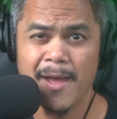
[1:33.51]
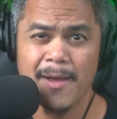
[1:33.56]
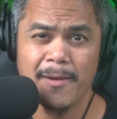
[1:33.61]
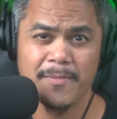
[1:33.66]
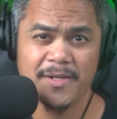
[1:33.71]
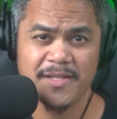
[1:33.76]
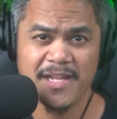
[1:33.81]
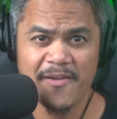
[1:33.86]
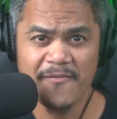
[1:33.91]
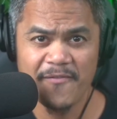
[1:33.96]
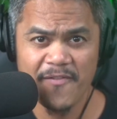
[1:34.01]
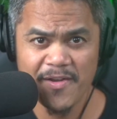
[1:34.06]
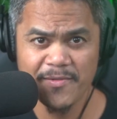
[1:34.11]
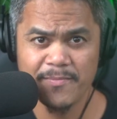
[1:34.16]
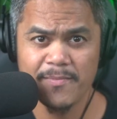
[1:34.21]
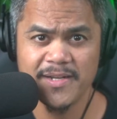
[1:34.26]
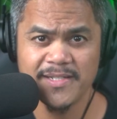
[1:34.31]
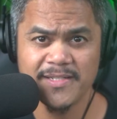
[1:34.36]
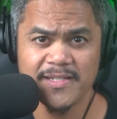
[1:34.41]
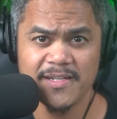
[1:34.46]
but I found
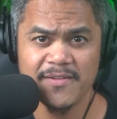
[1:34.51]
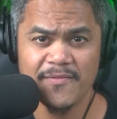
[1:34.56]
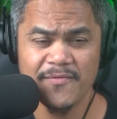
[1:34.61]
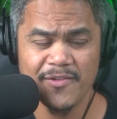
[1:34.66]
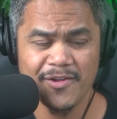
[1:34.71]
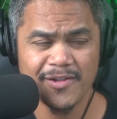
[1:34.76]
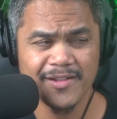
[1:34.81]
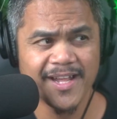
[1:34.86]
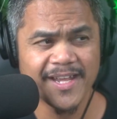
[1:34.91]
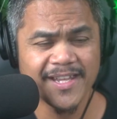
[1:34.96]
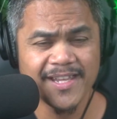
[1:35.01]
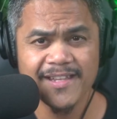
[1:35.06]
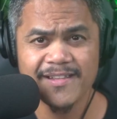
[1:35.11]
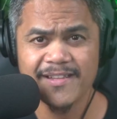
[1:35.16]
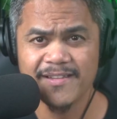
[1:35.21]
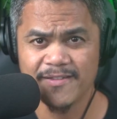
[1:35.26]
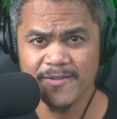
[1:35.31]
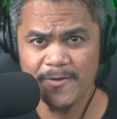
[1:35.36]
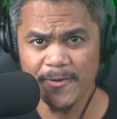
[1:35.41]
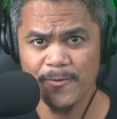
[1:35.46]
myself not liking the
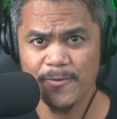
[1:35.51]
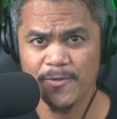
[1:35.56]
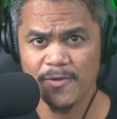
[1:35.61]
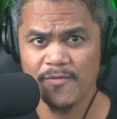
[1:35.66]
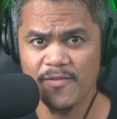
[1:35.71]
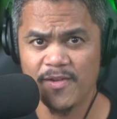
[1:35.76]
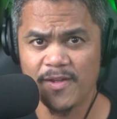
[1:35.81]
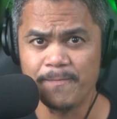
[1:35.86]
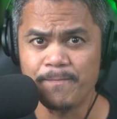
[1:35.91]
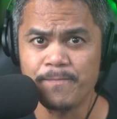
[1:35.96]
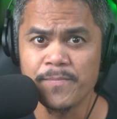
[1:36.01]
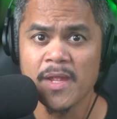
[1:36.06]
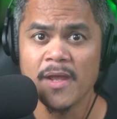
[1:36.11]
tone of it.